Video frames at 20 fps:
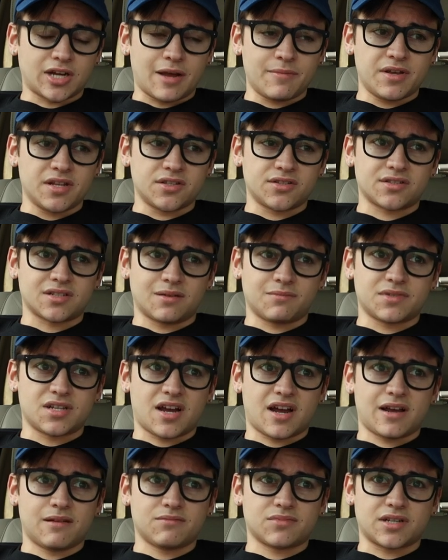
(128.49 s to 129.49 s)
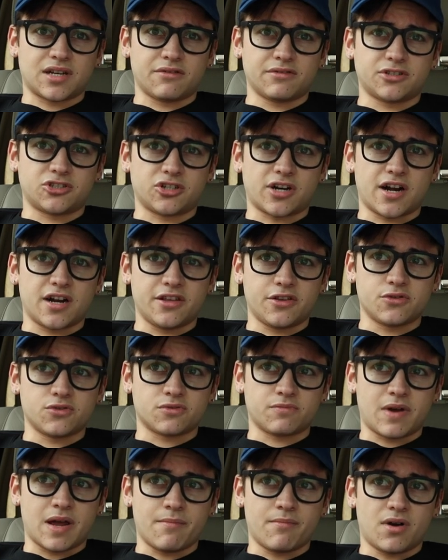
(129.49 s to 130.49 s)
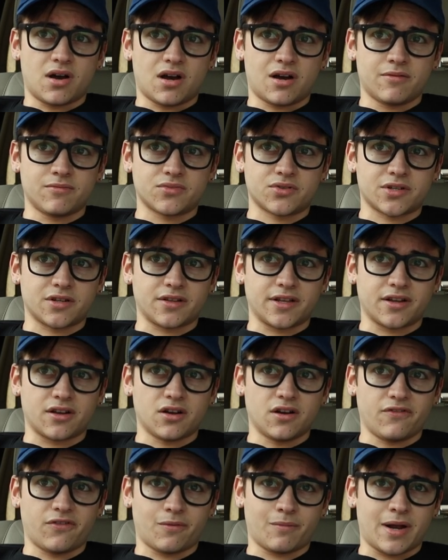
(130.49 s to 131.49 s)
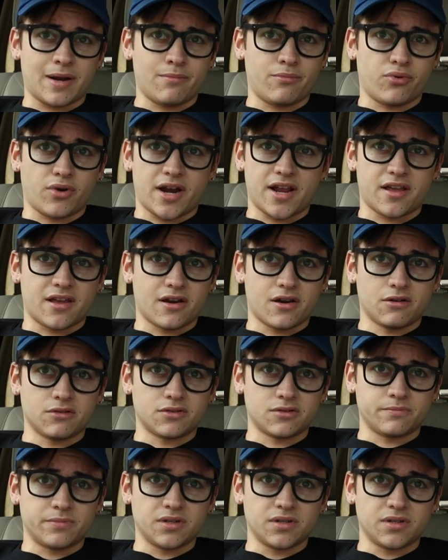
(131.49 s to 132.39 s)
I mean, sometimes I would try to use my mom's to like cover my breakouts,